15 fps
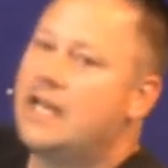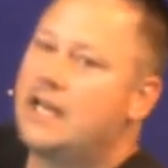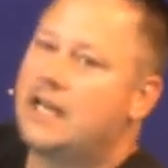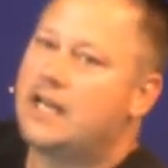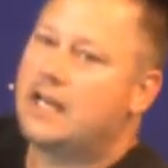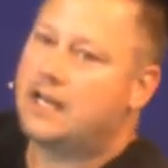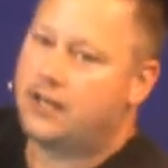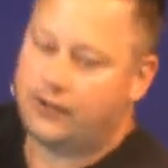
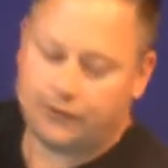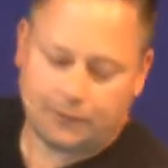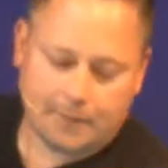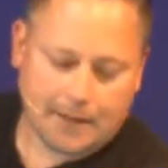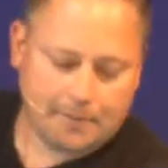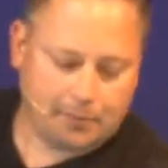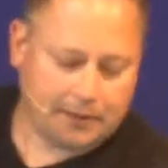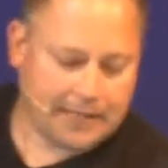Here's my
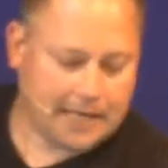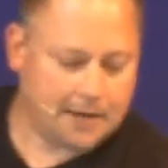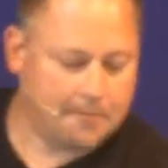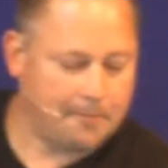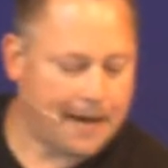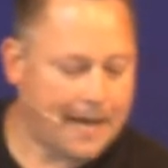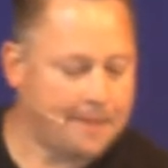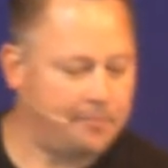plan.
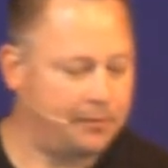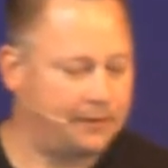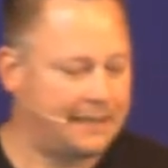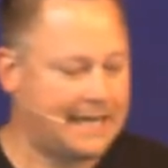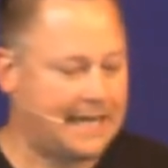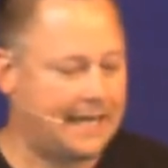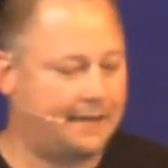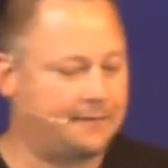My
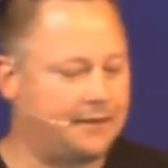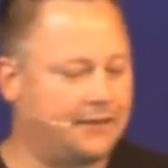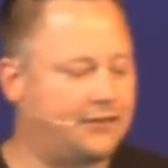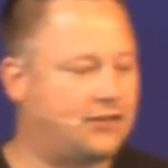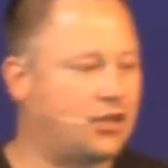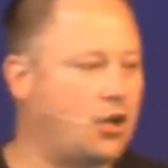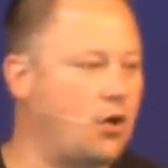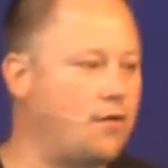plan is to
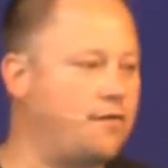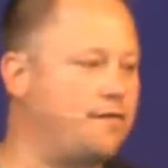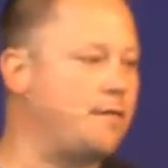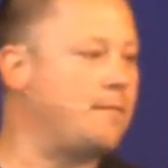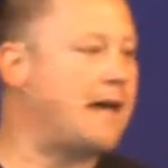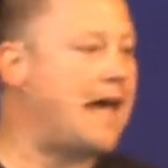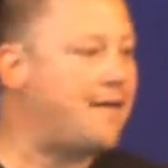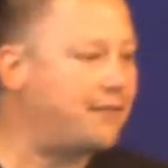go from
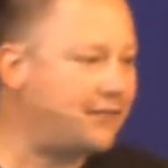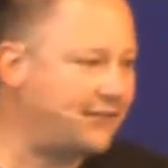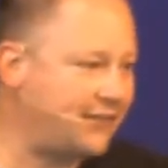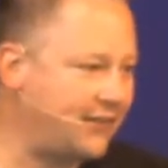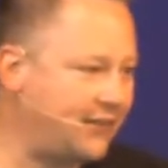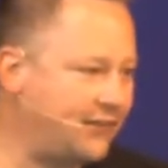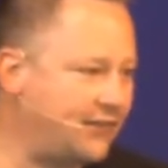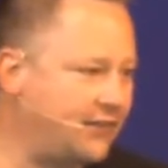
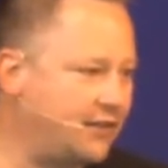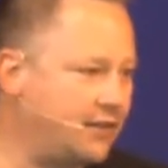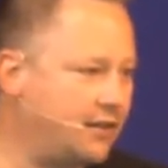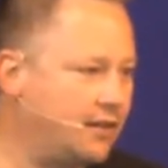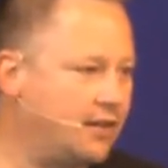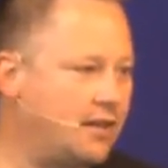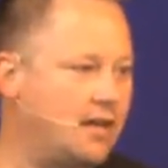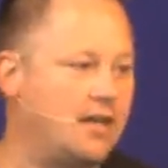Ephesus
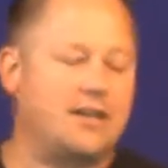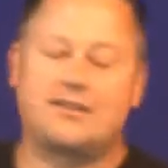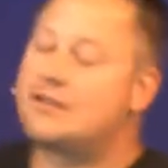to